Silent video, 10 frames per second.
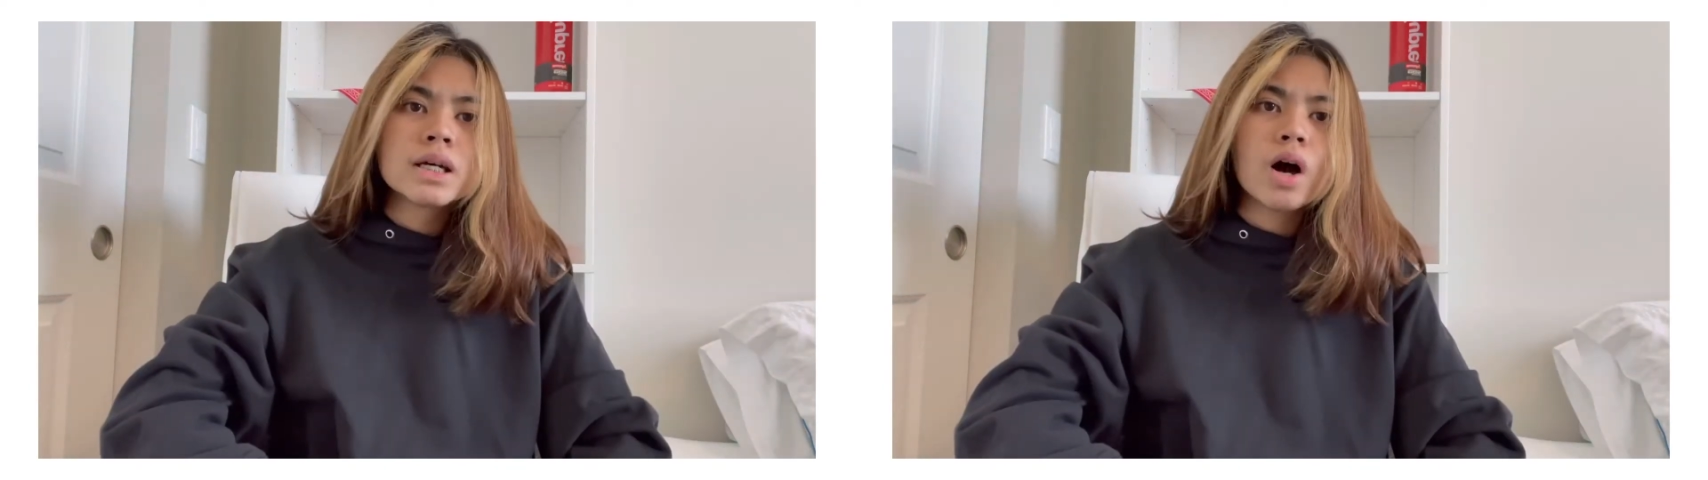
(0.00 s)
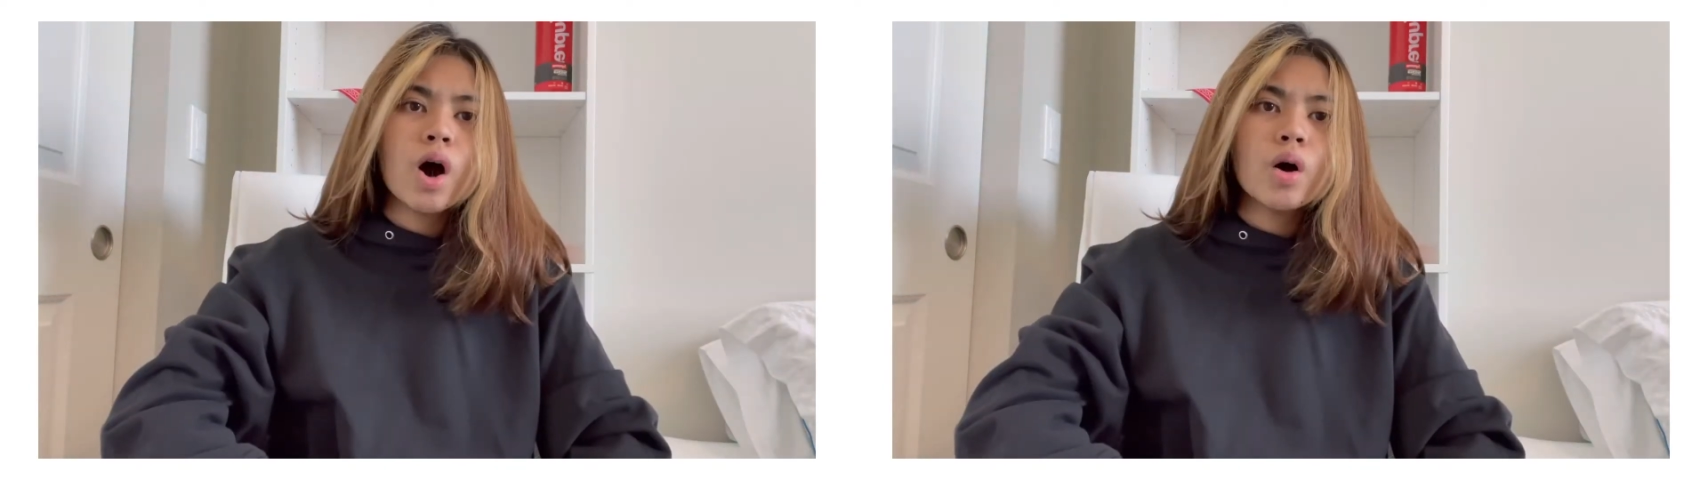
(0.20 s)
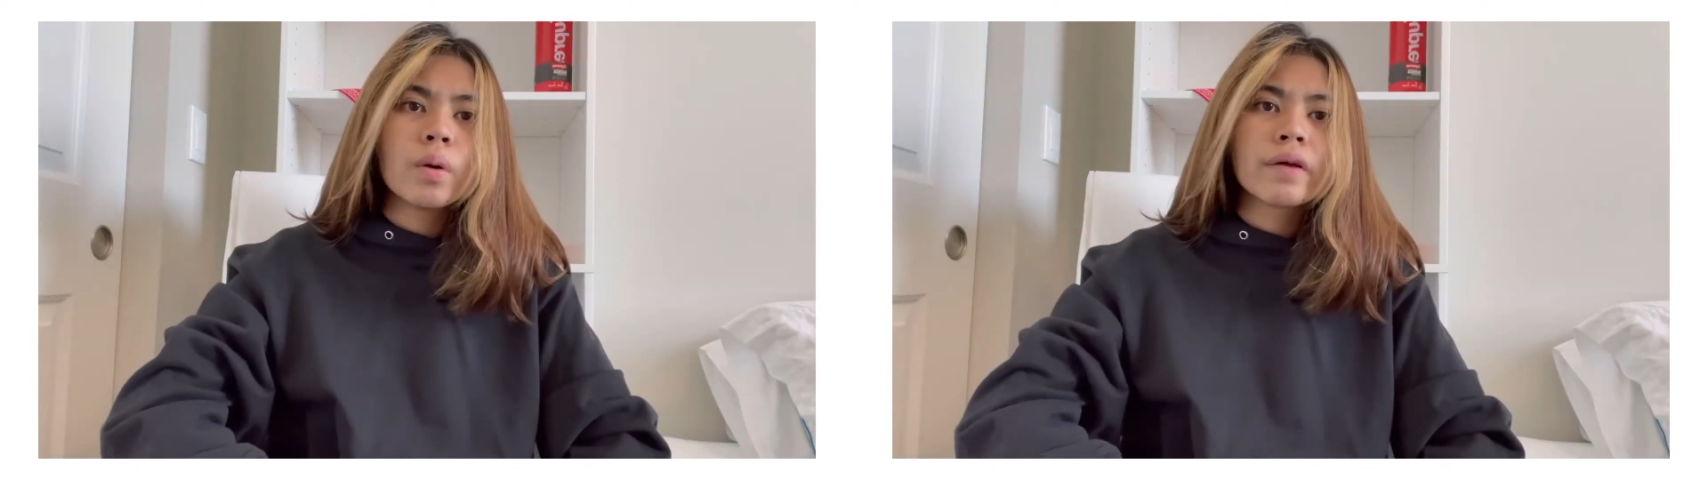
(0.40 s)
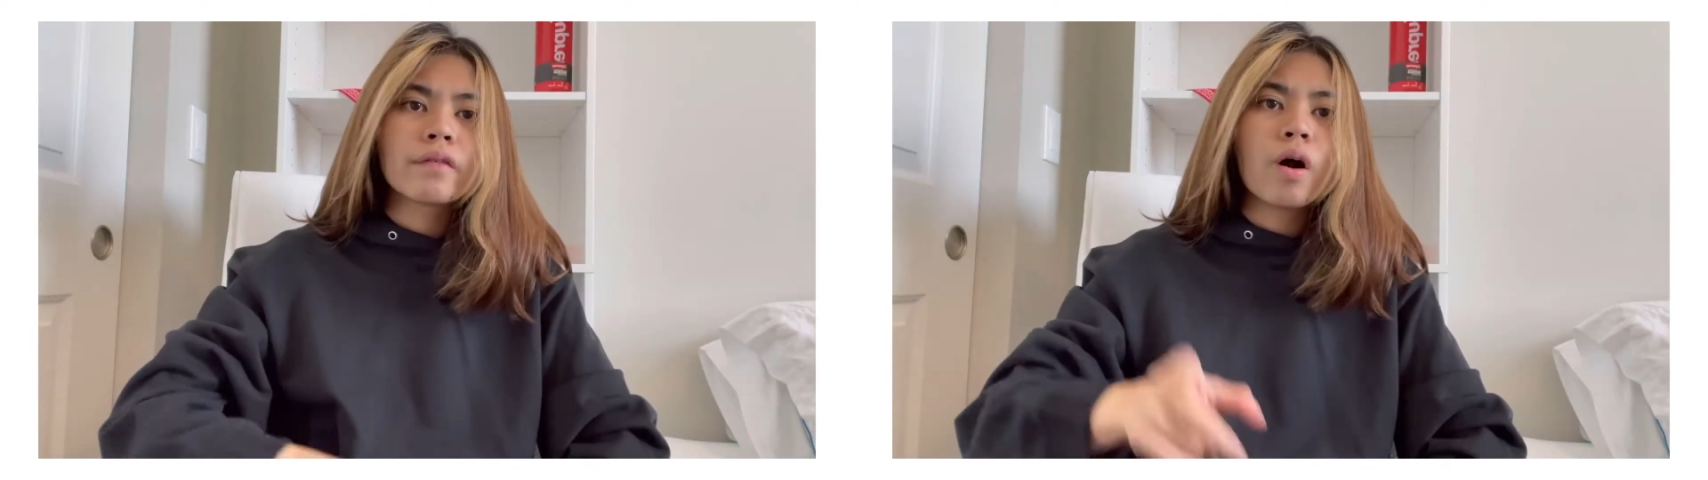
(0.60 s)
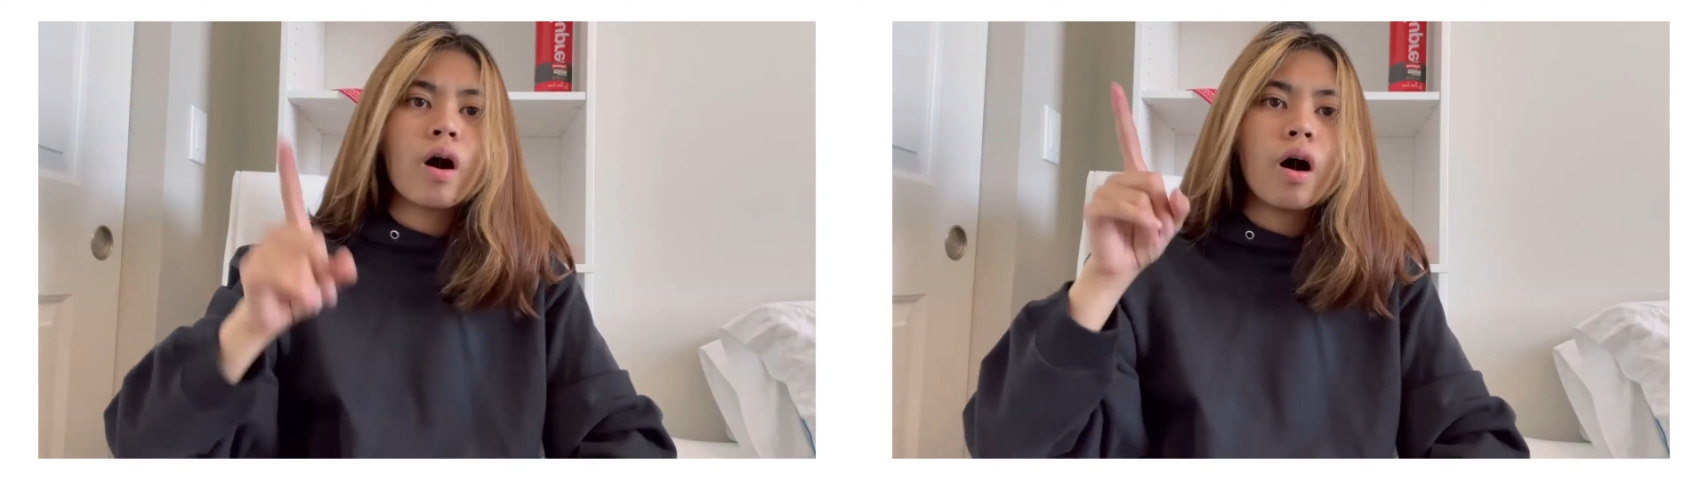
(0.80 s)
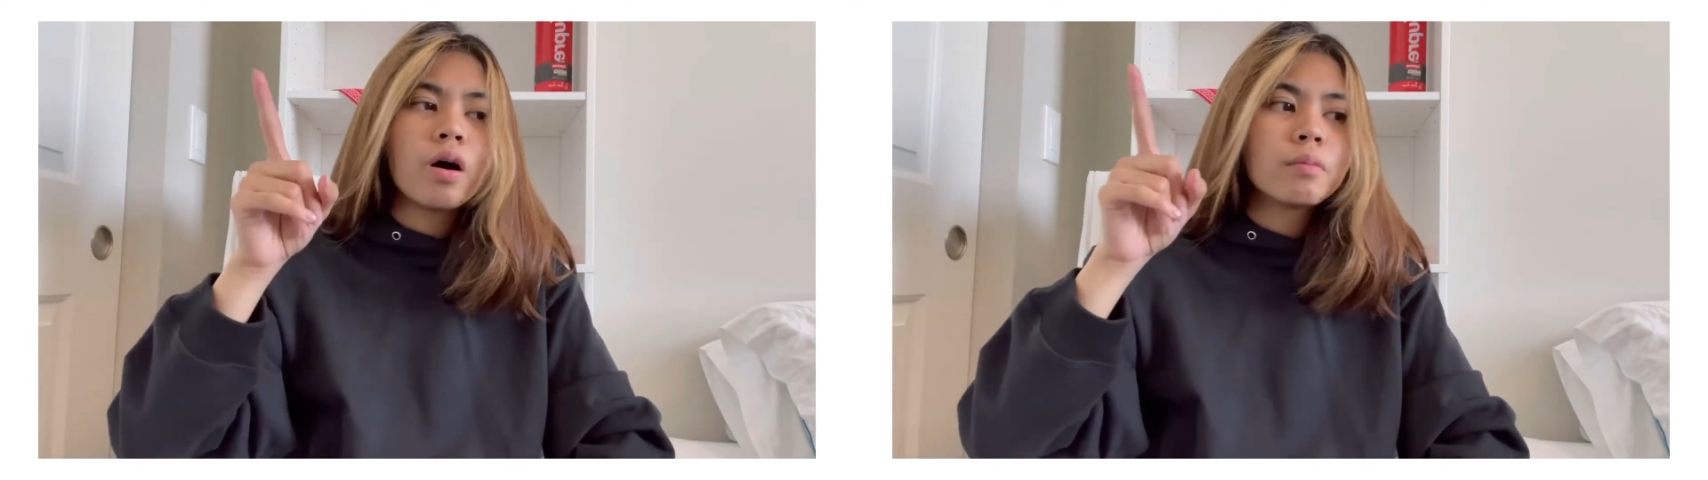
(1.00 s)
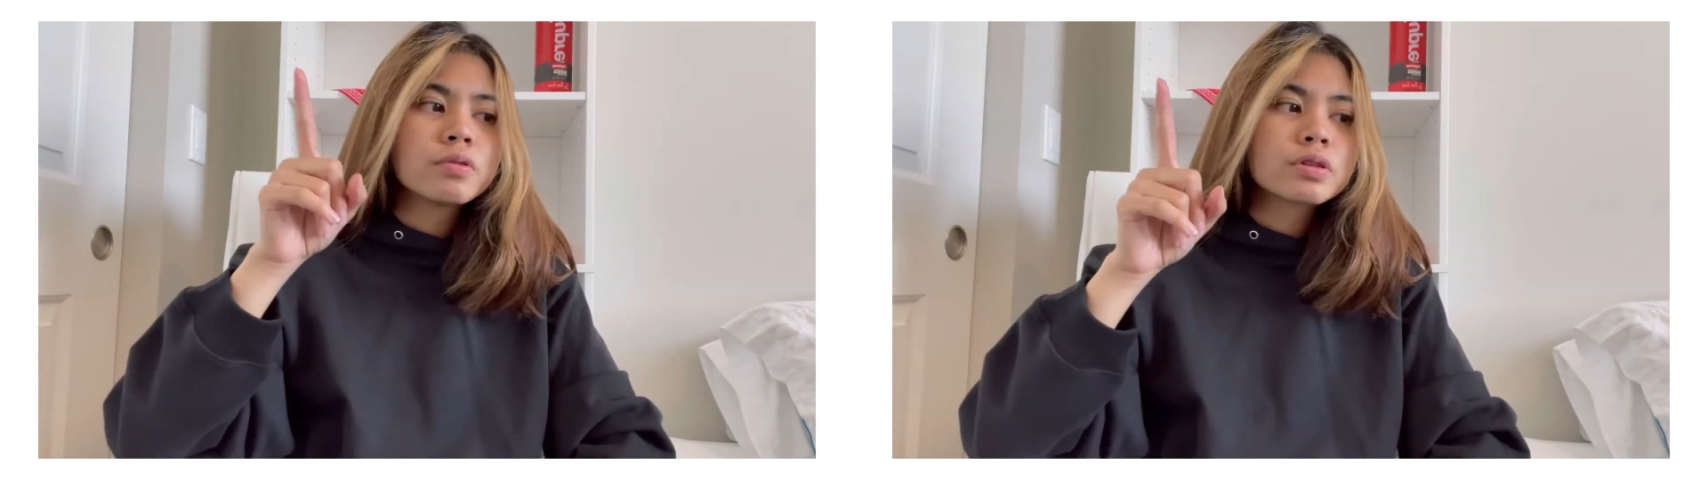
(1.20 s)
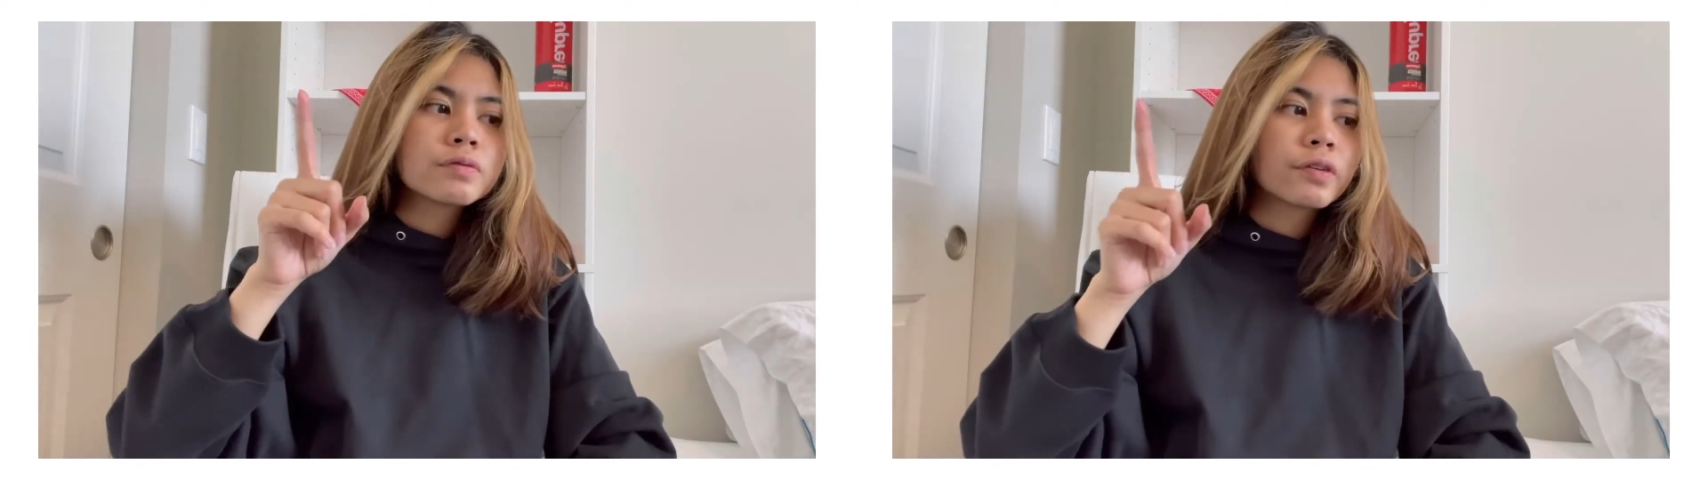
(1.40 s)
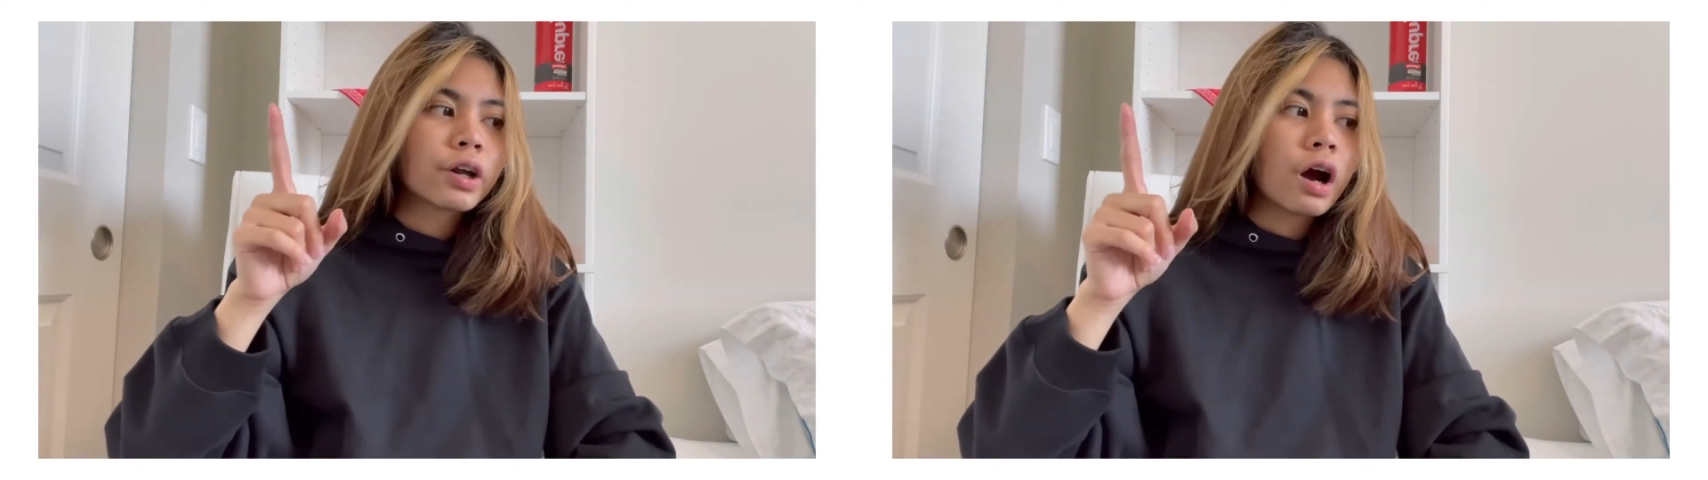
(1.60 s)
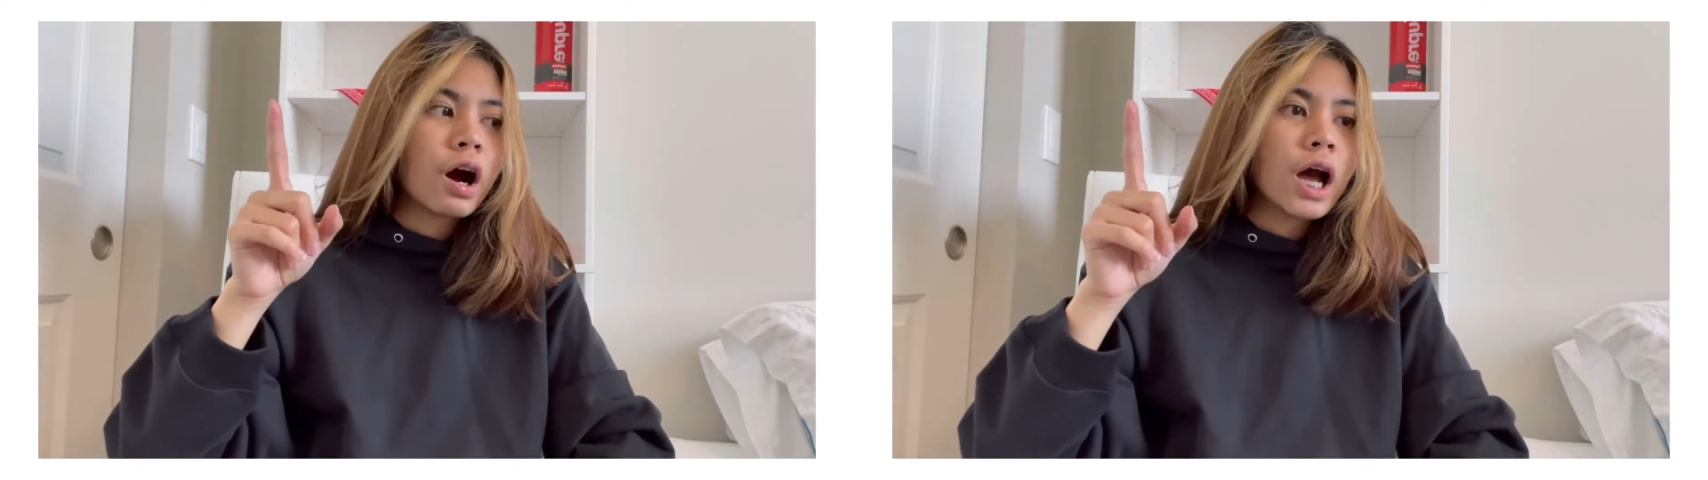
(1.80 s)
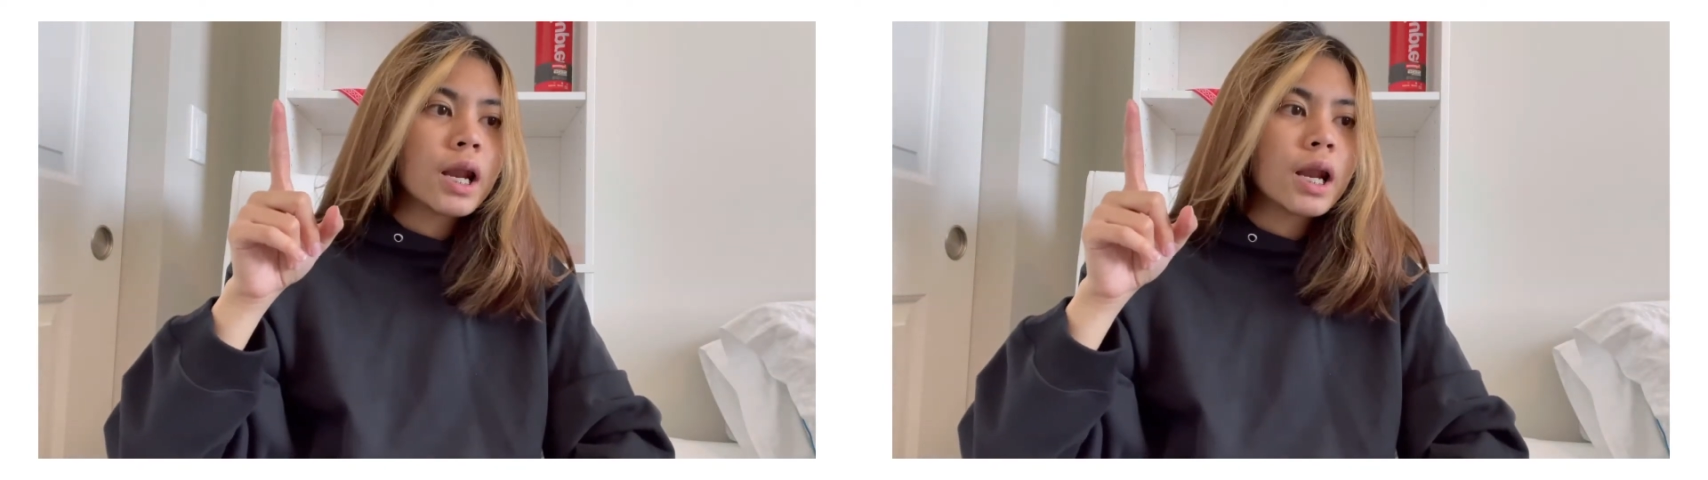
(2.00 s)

Oh, I almost forgot.